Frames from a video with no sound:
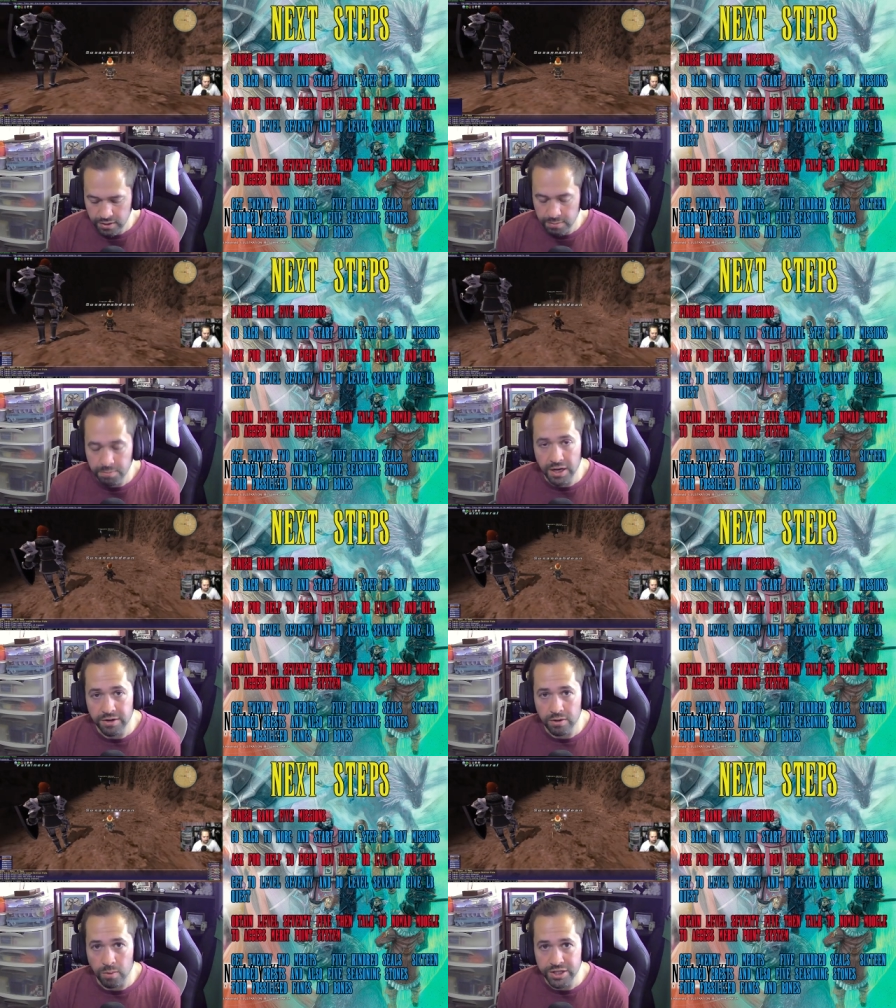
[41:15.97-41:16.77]

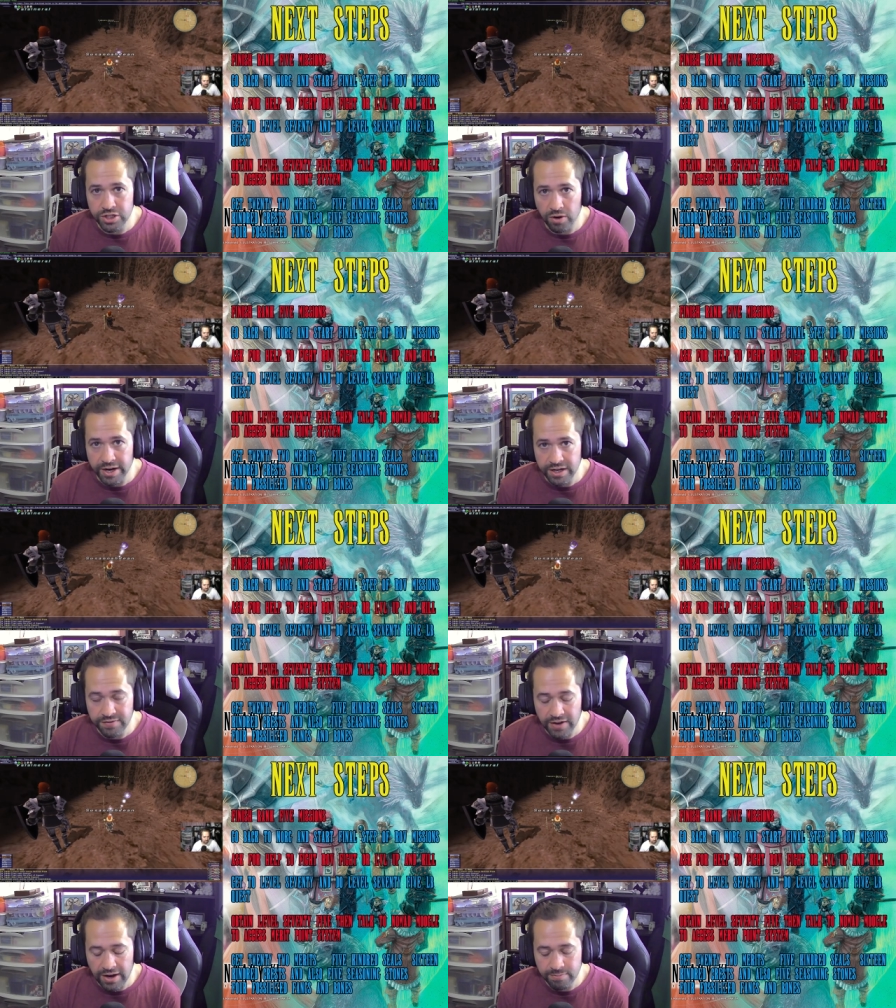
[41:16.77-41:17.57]
But once you're
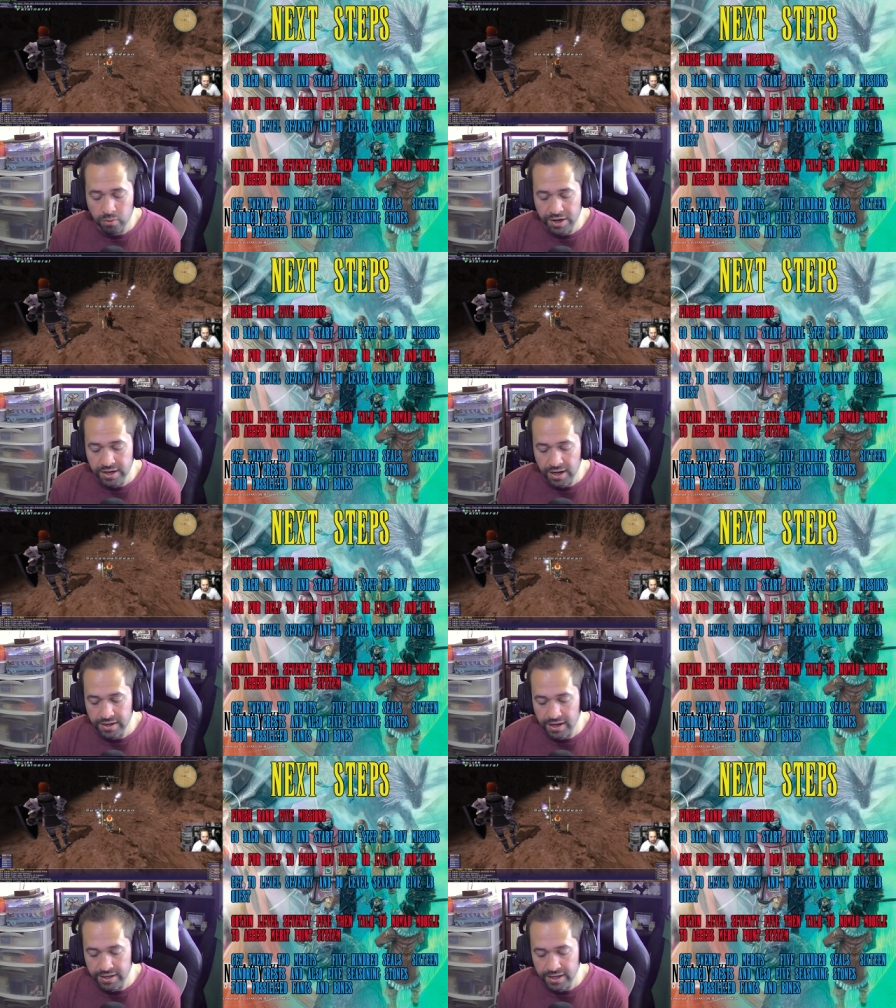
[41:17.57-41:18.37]

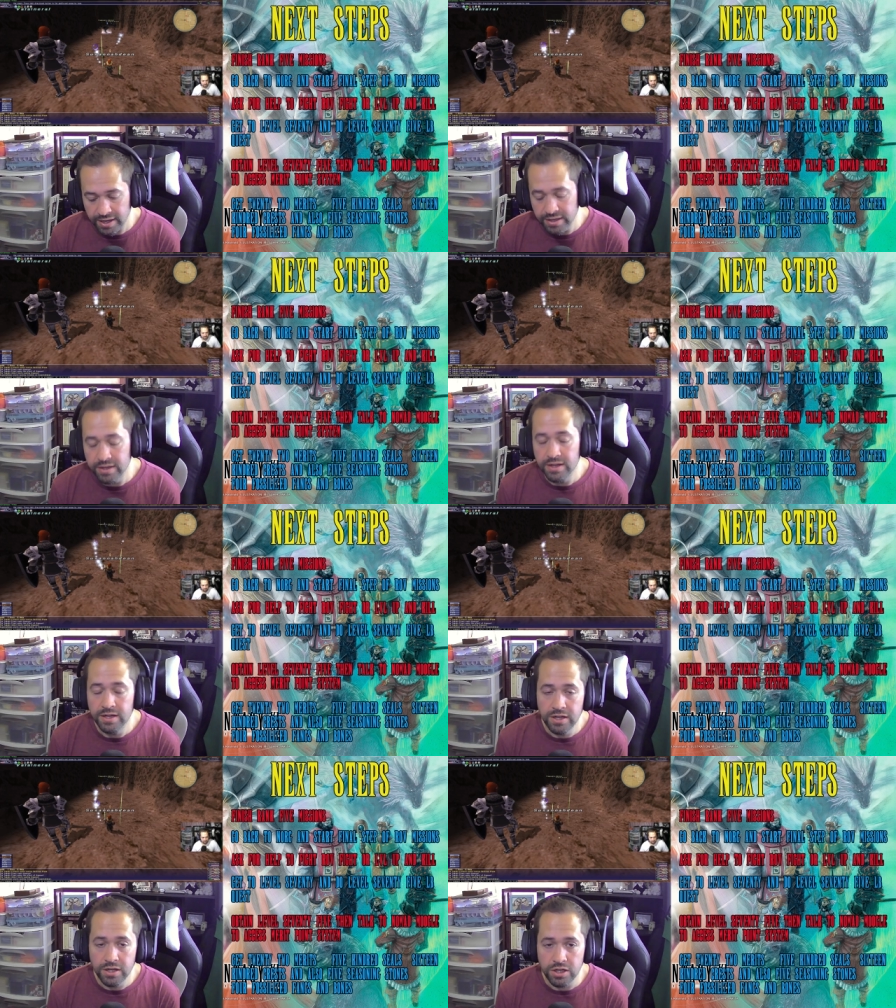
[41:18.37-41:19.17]
85.999,
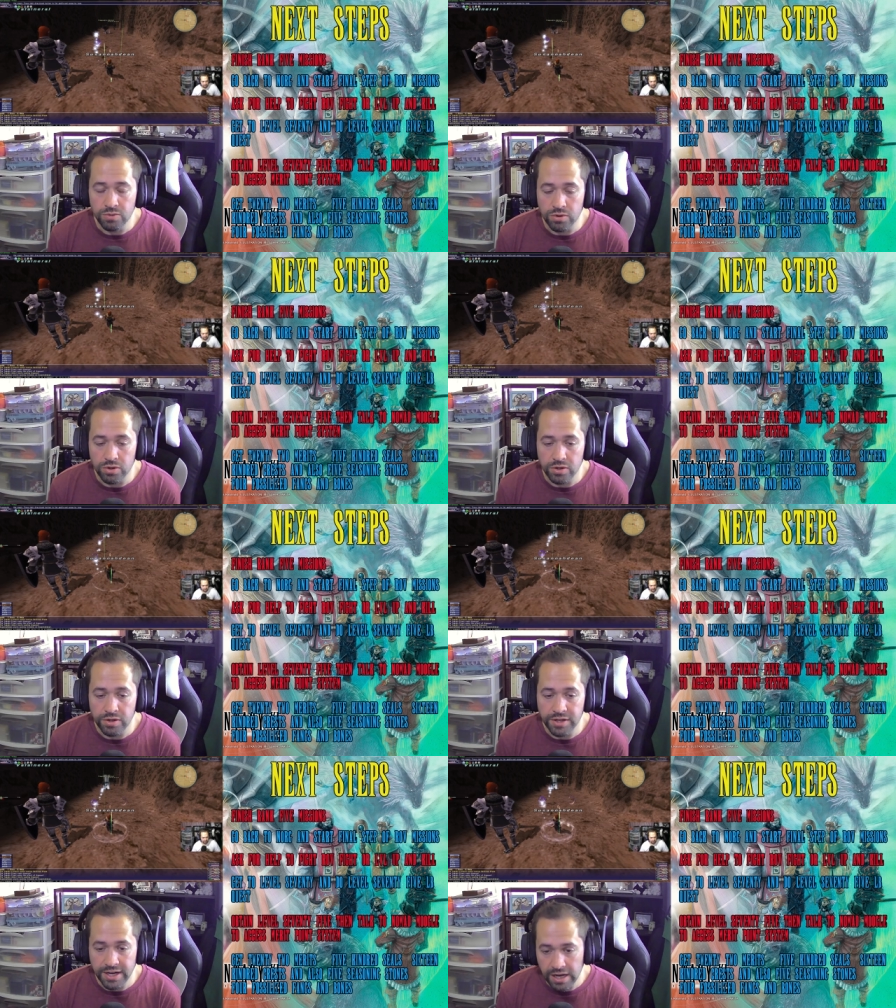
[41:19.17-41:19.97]
you will
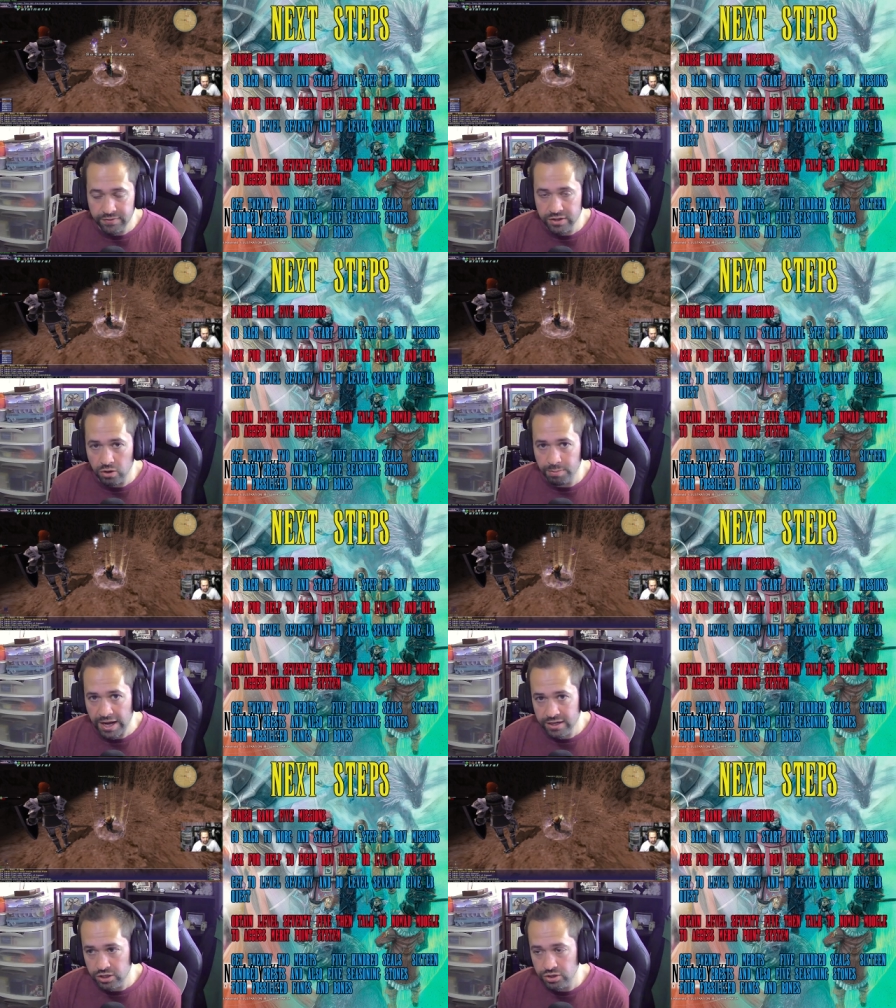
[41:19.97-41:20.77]
then have to go
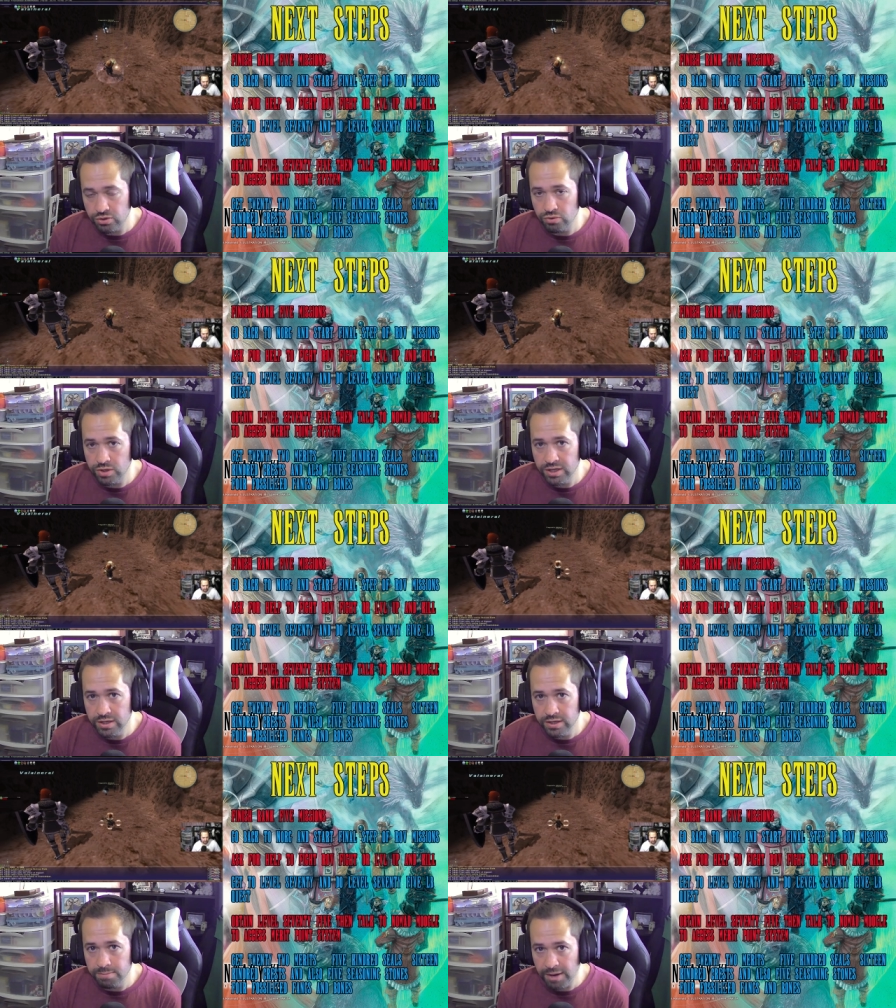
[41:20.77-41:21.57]
back to
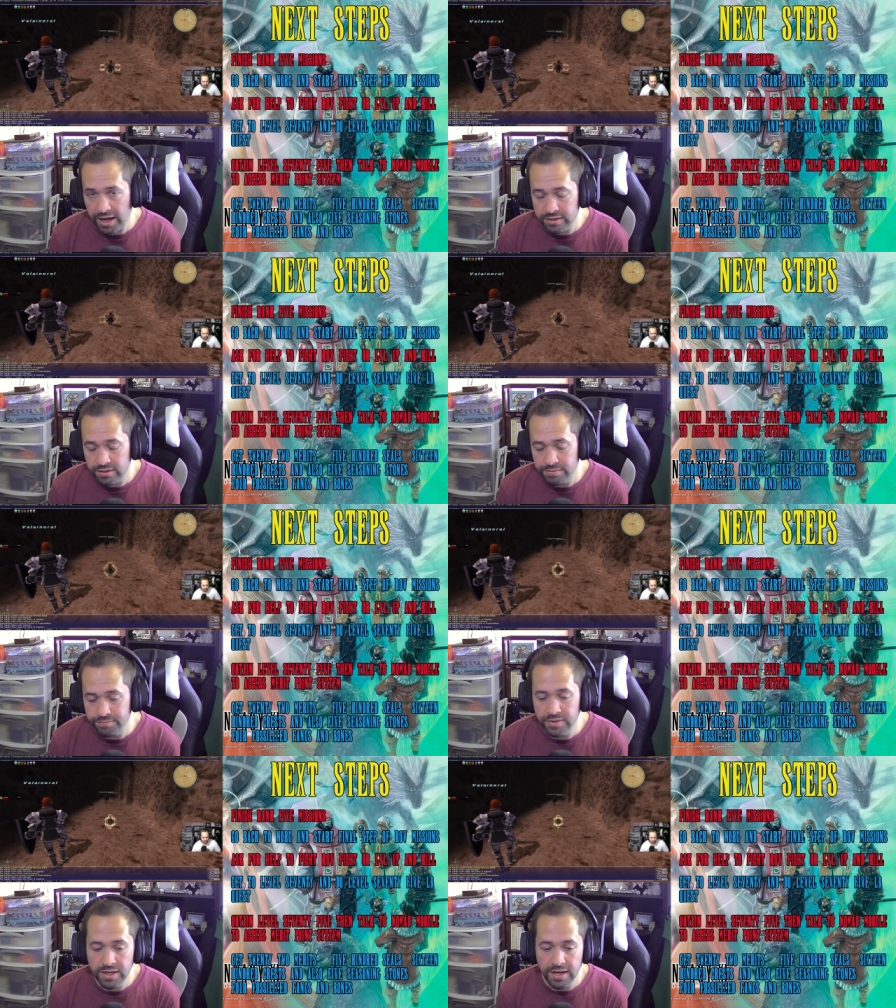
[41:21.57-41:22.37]
Matt
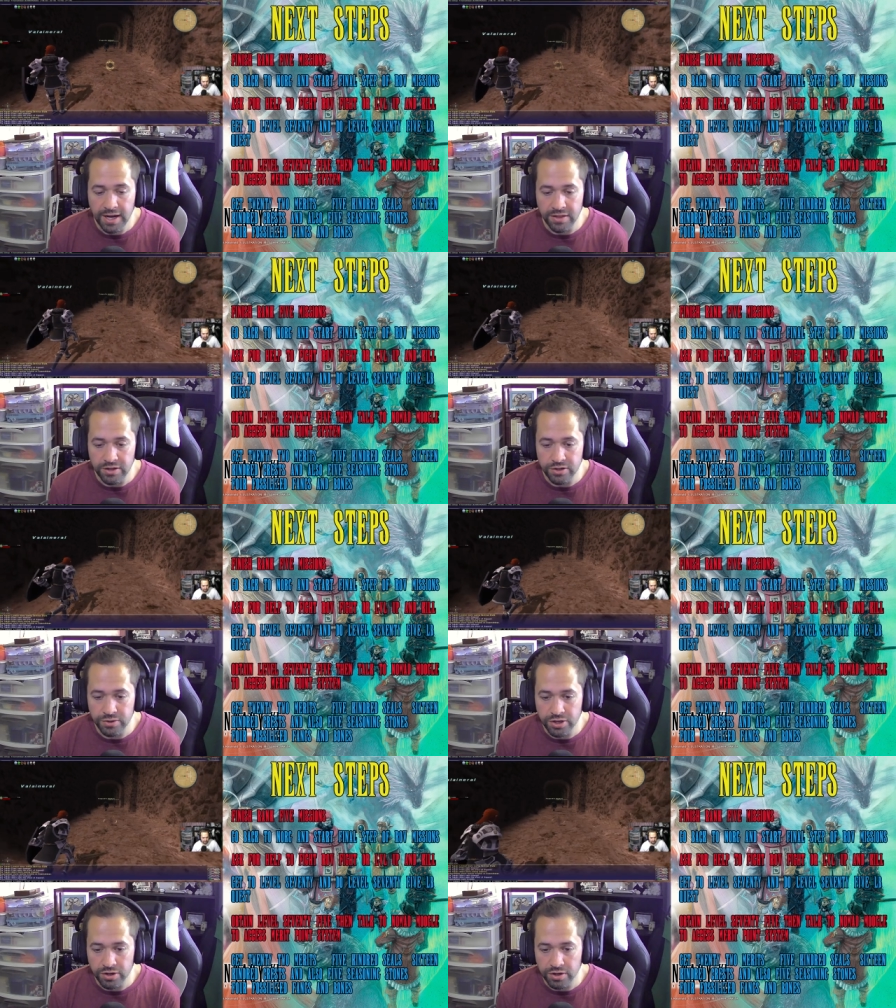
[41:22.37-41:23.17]
and then do
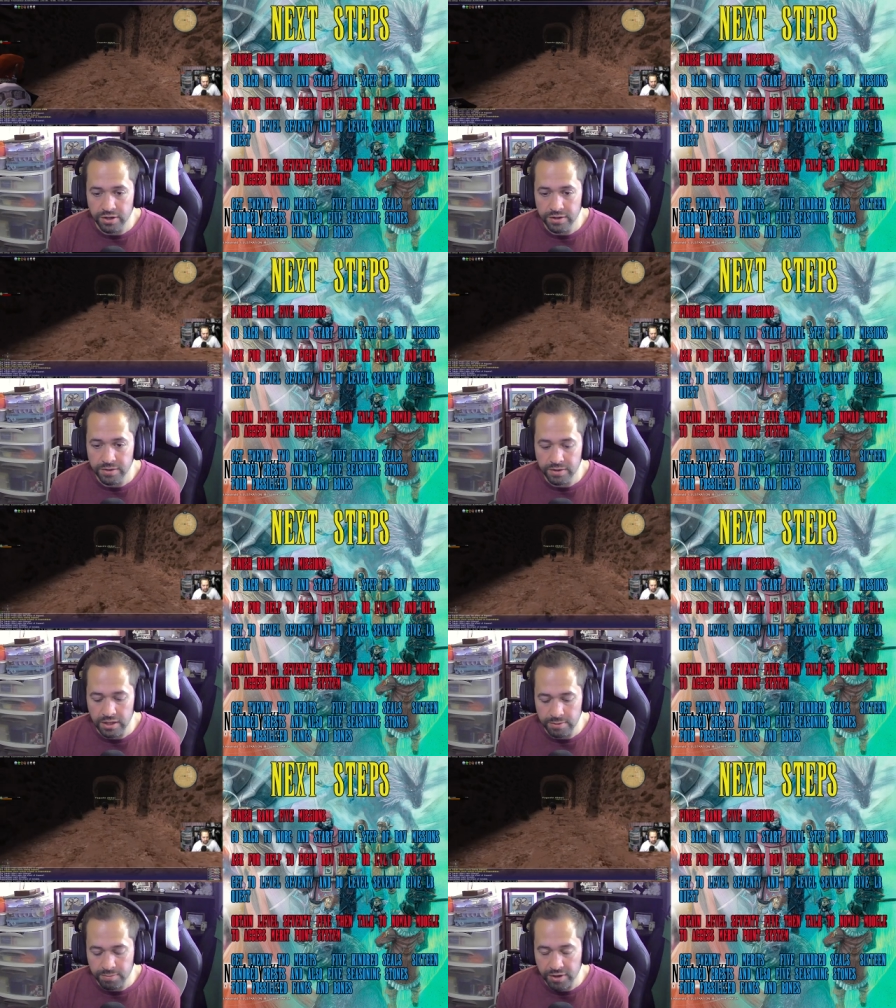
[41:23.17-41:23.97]
your
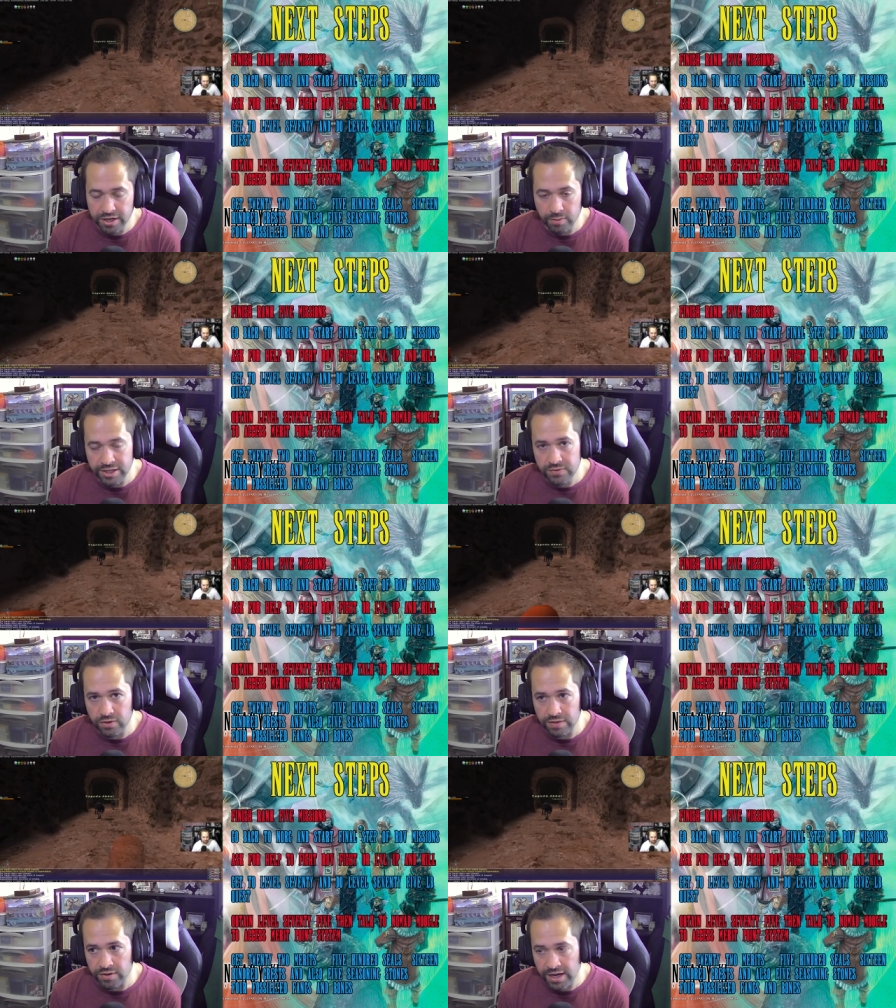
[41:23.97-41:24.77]
limit break quest for
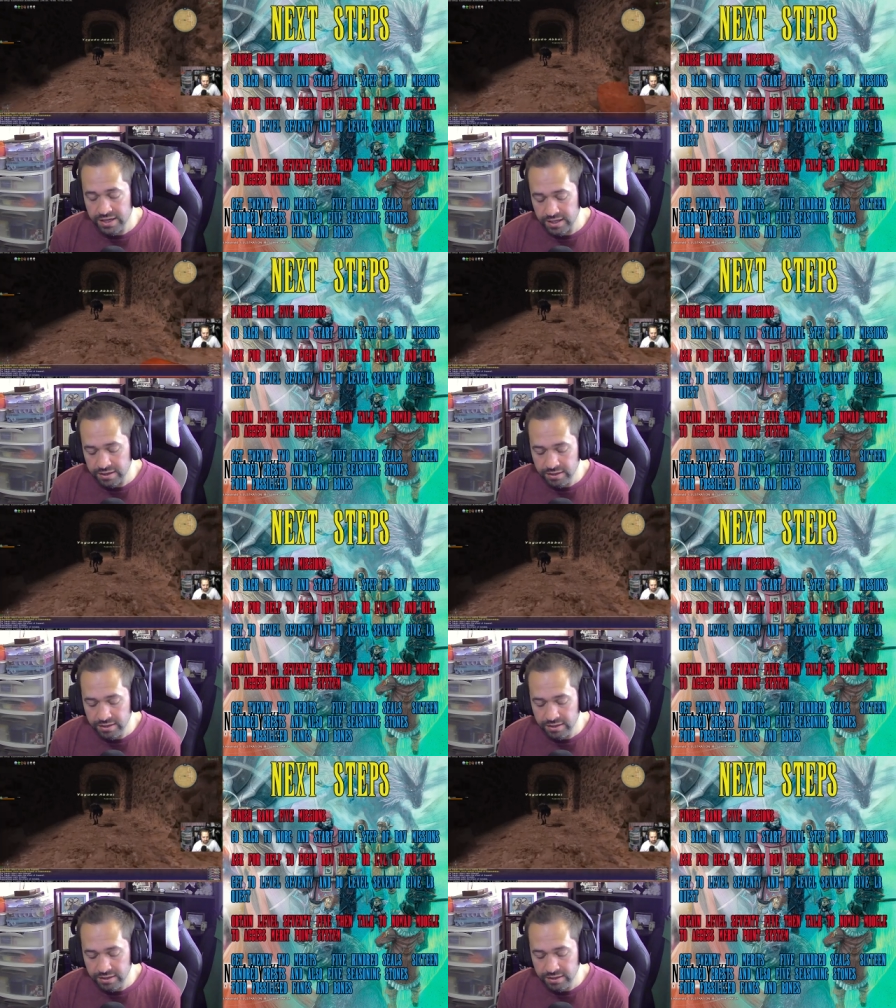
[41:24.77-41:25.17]
level 90.